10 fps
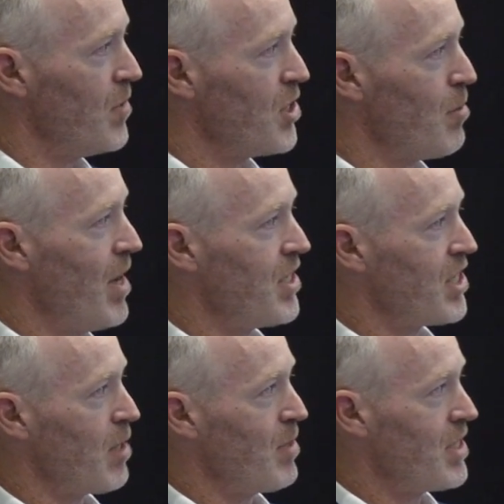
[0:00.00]
Semantic
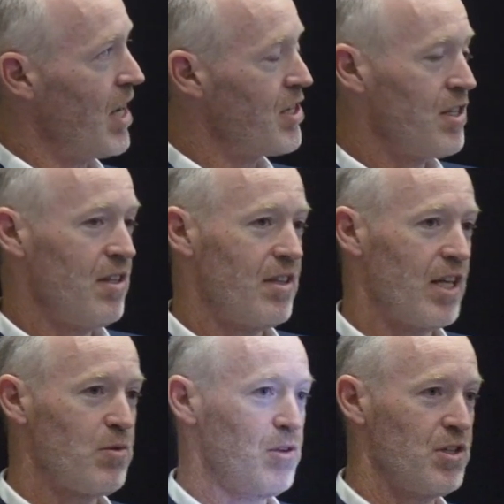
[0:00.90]
segmentation,
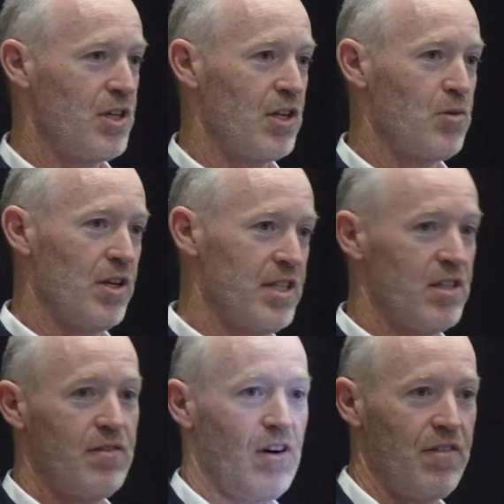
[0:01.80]
that's when you start to
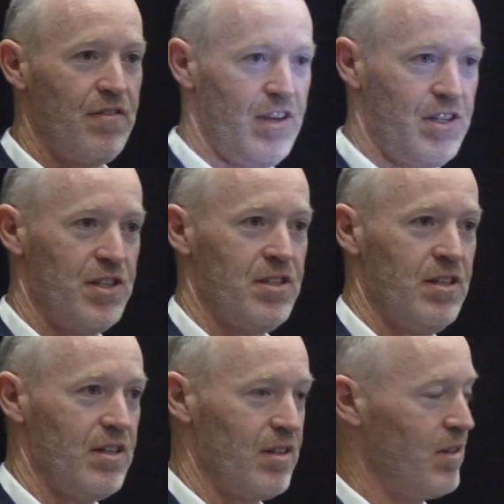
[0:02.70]
identify features in
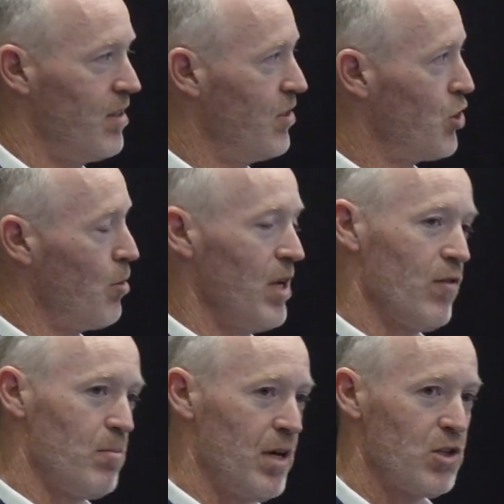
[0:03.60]
it. Show me
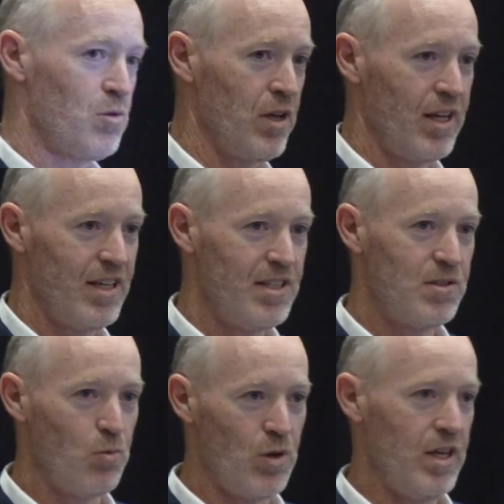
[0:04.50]
every pixel that
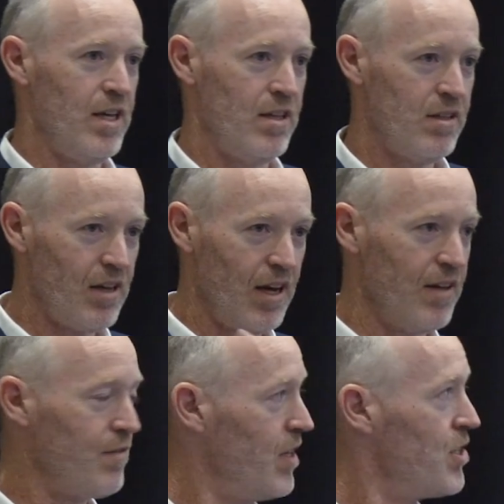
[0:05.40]
is within a
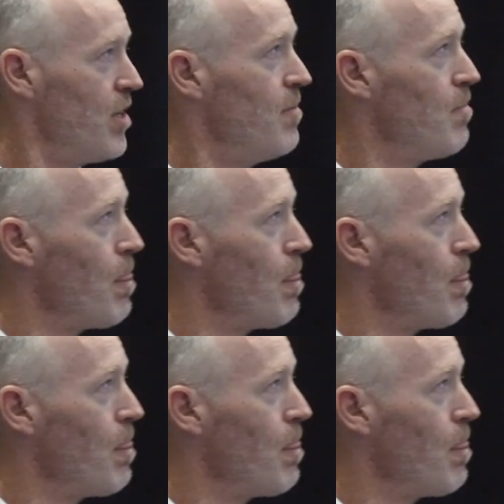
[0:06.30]
feature.